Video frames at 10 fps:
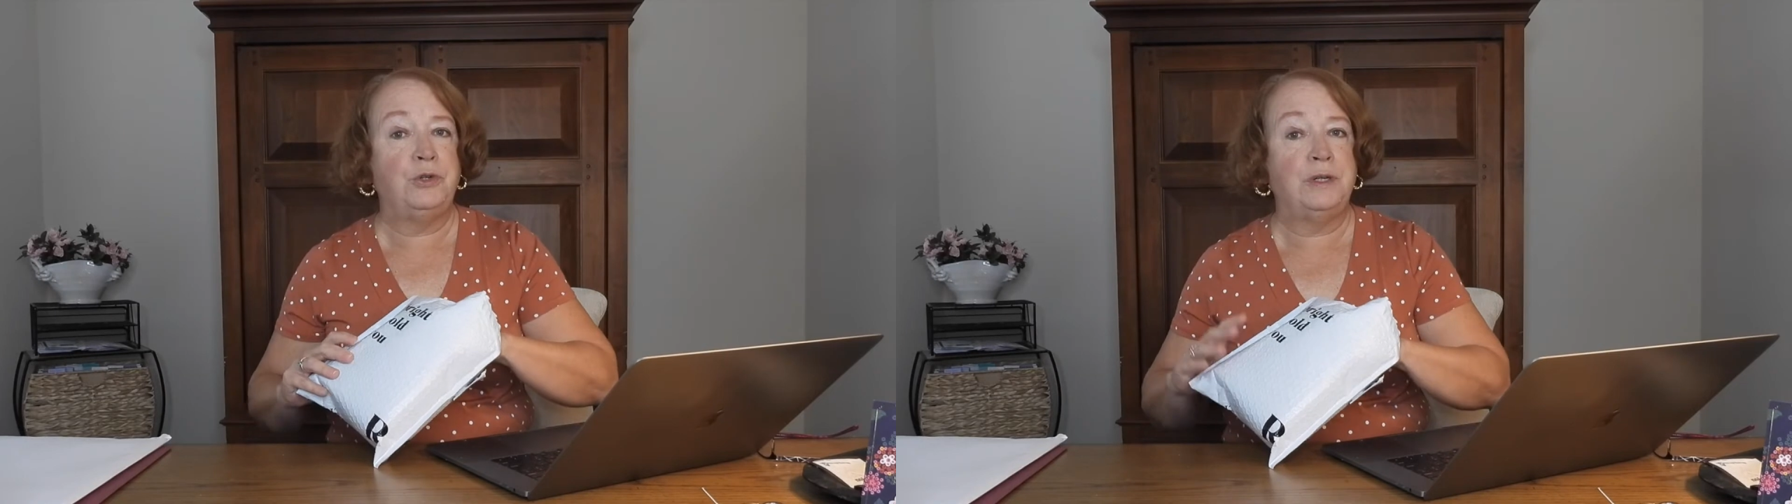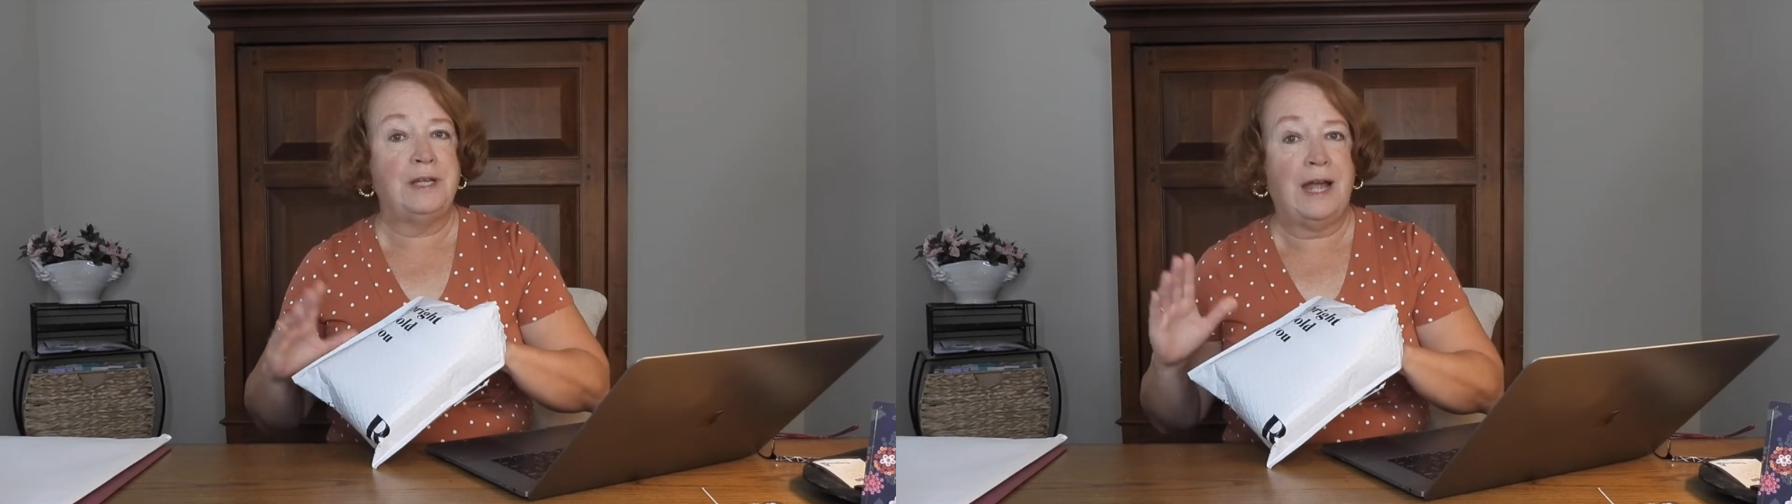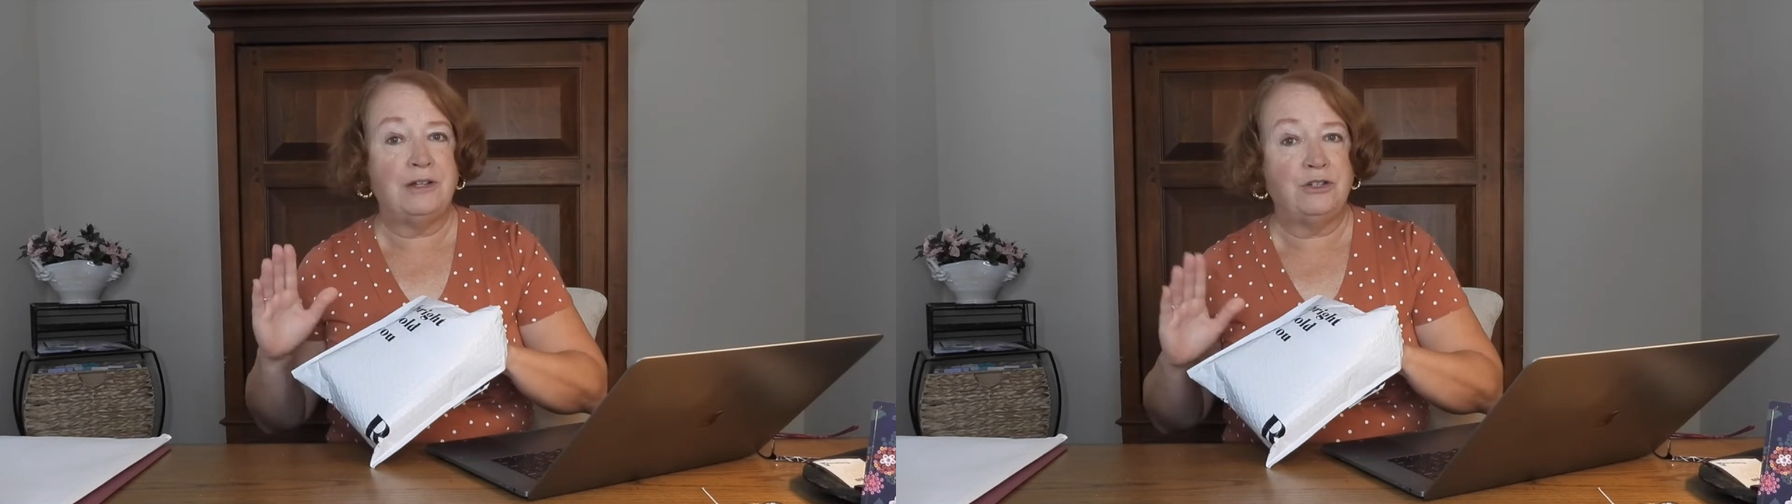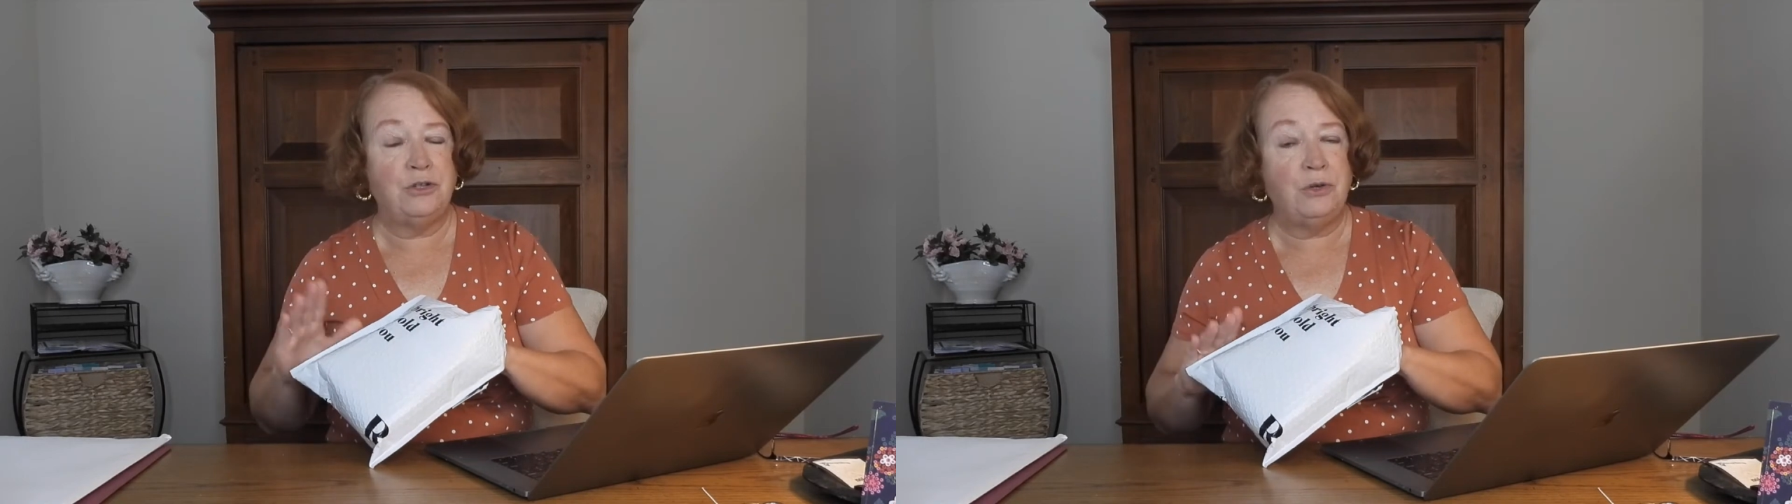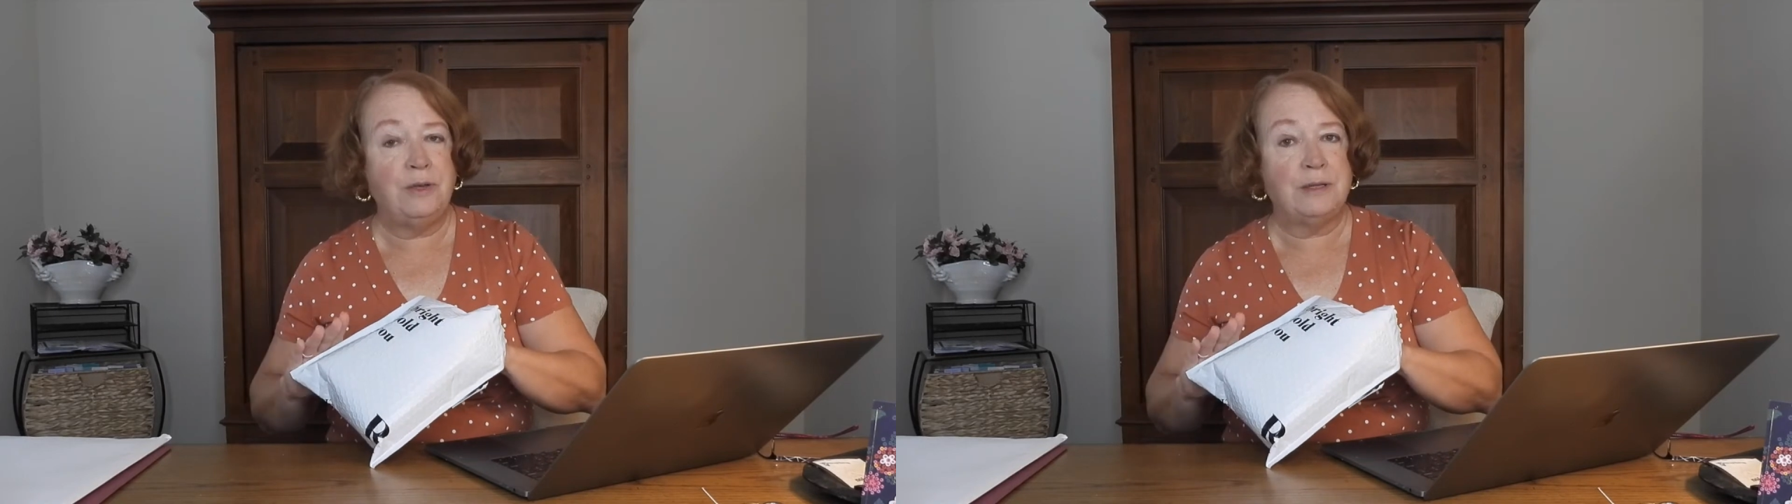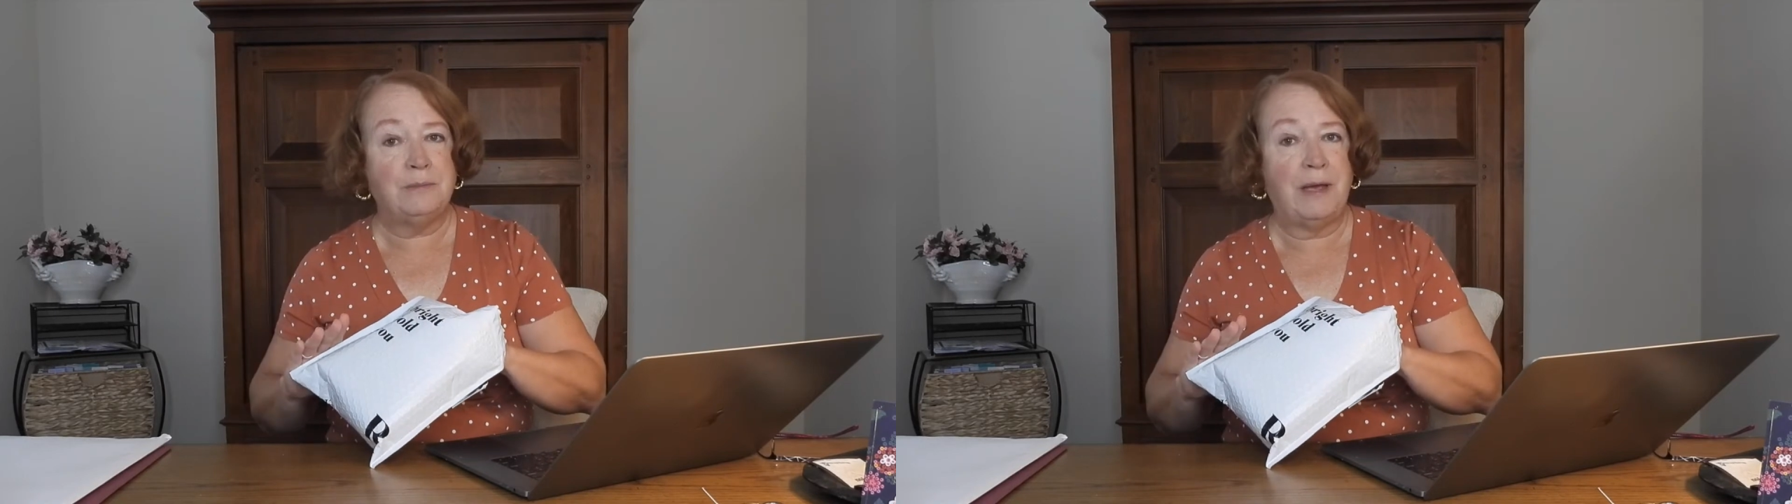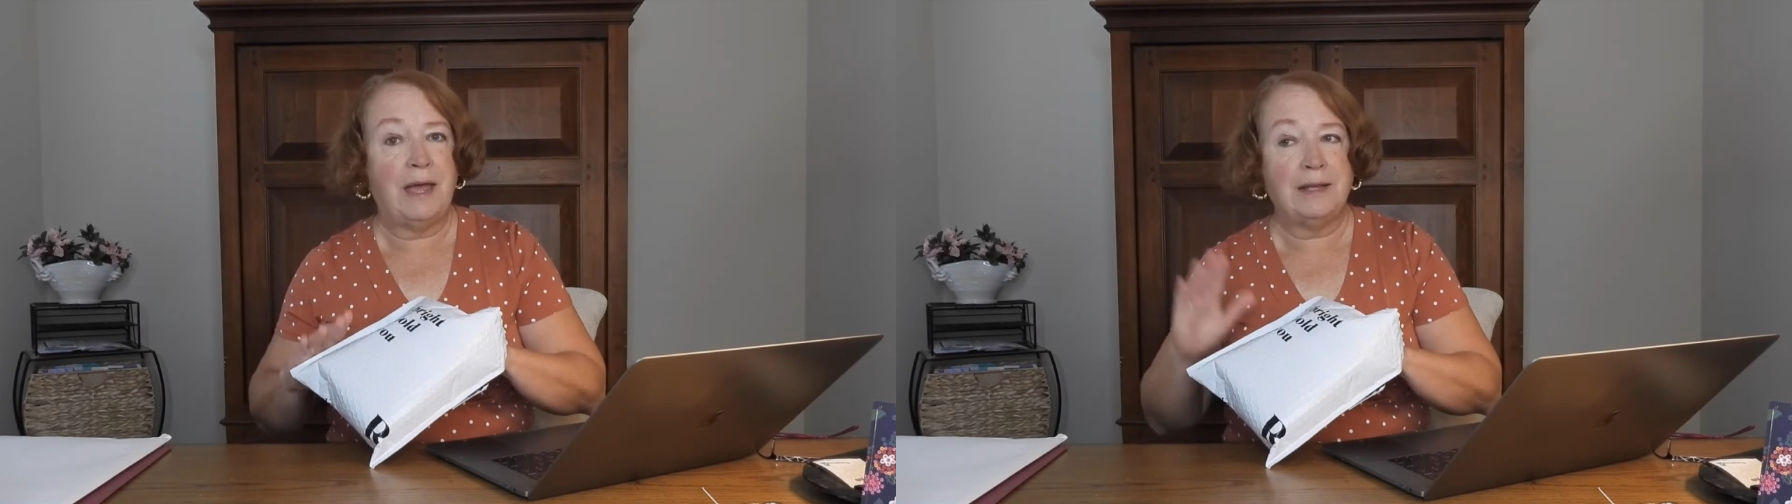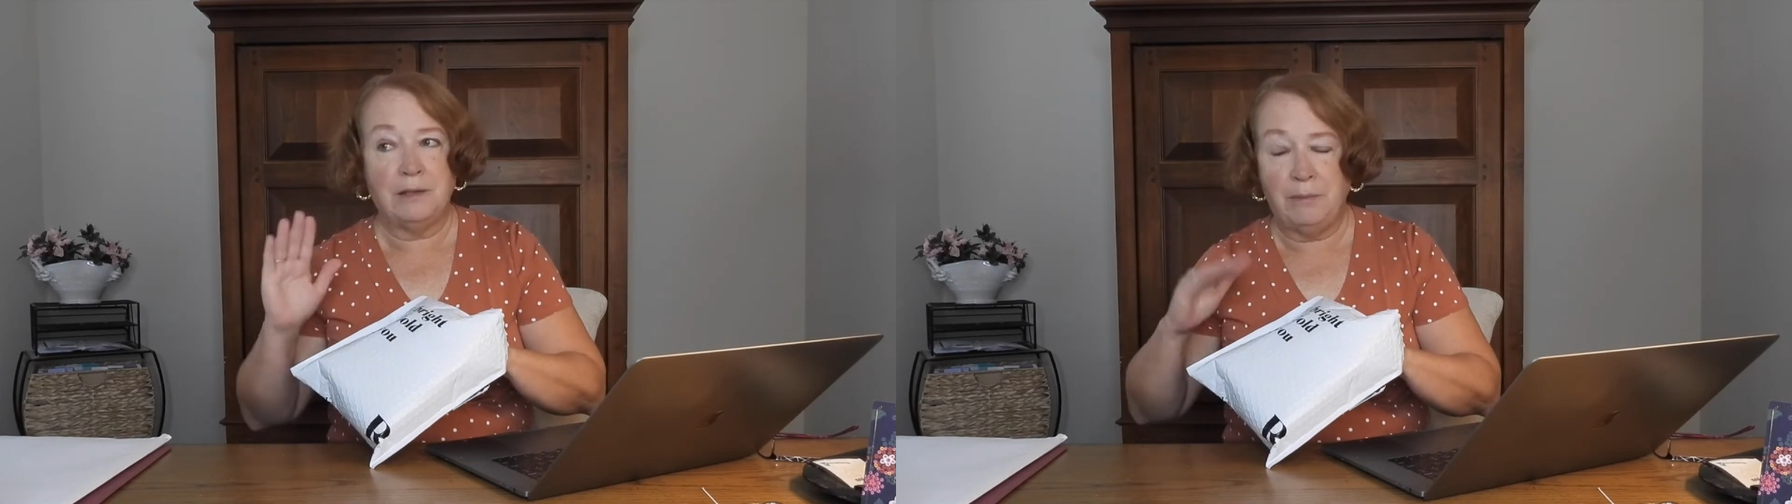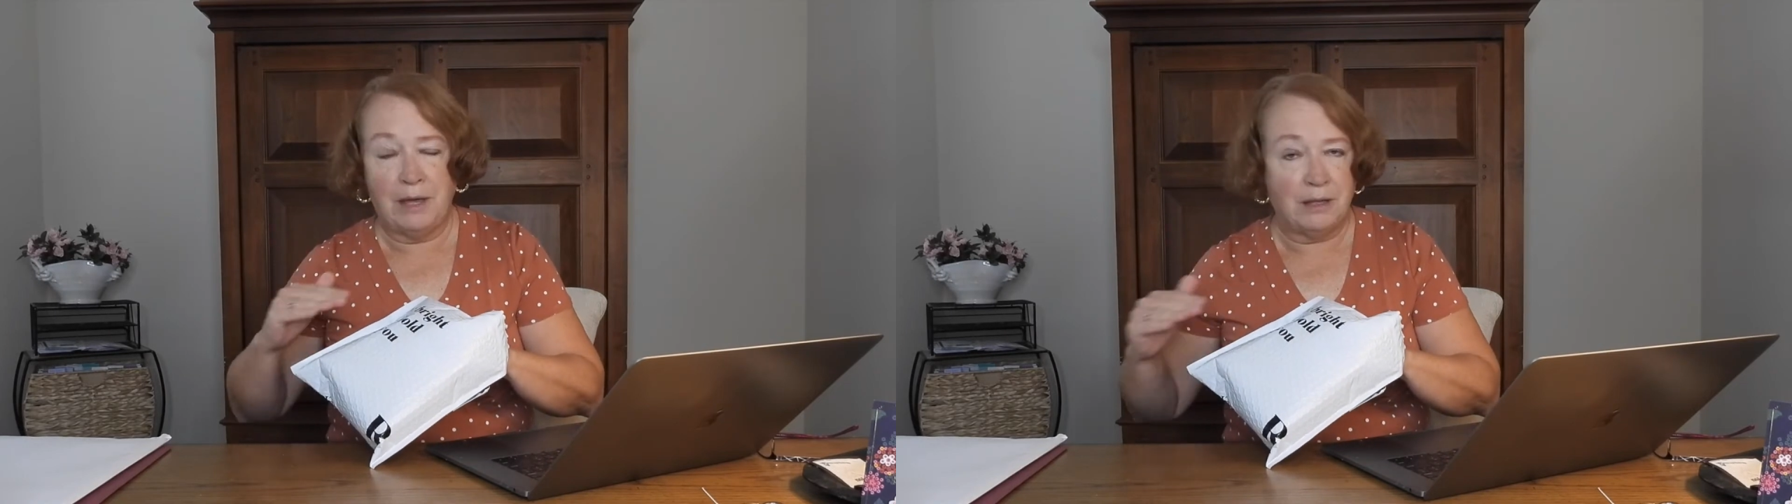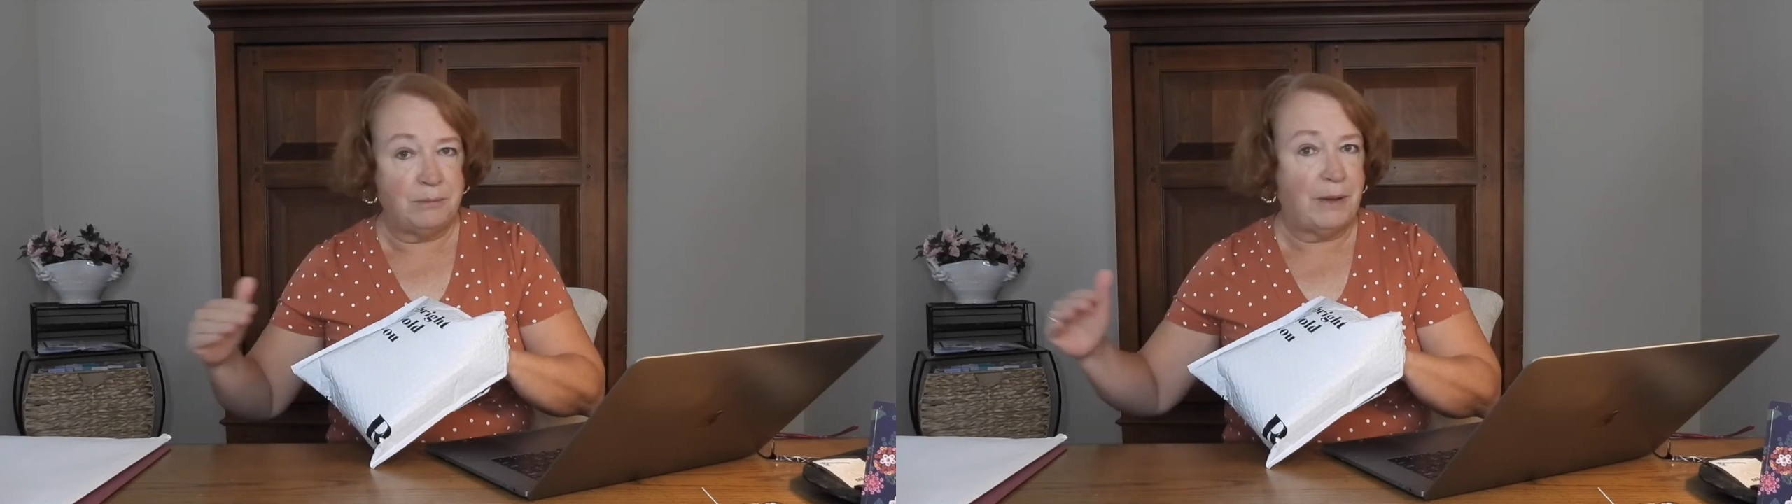to attach to this bag to
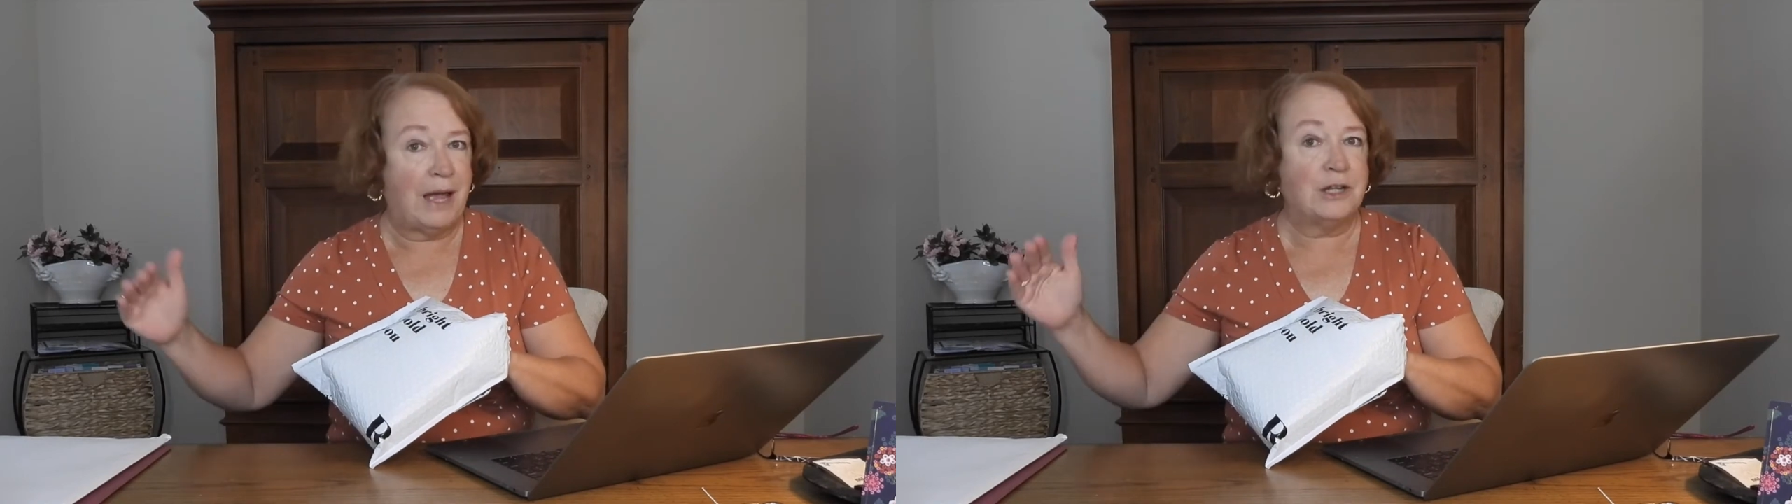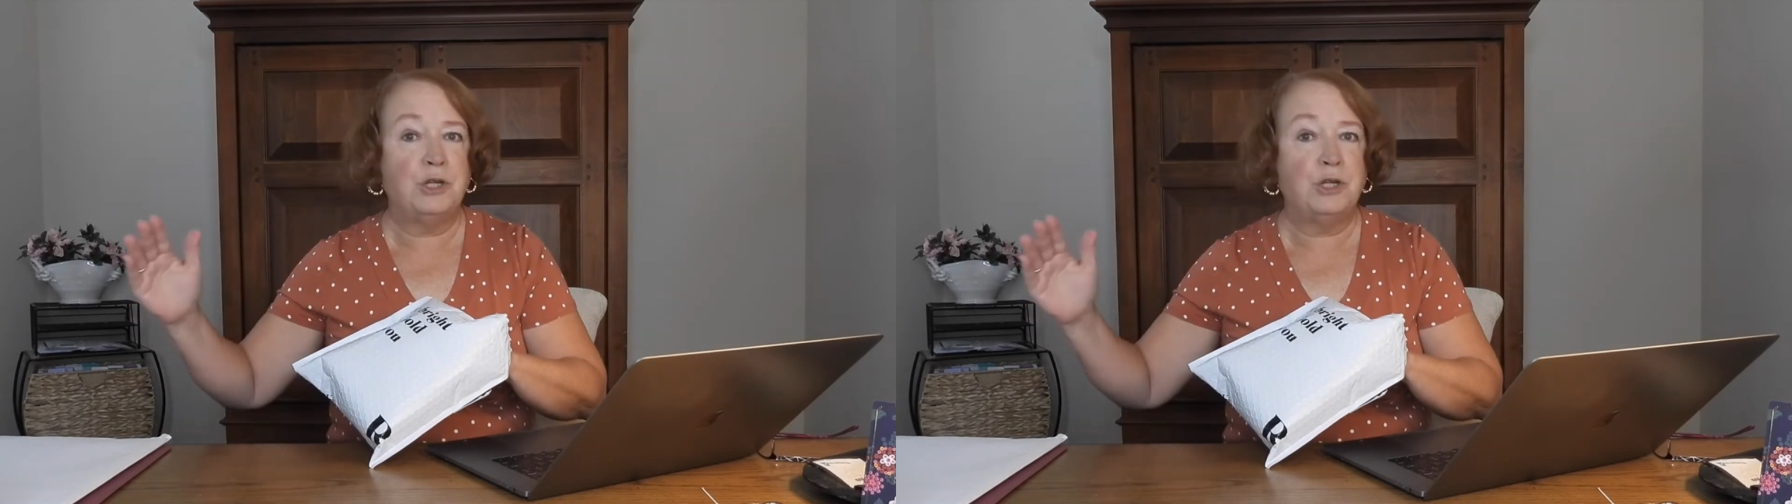mail it back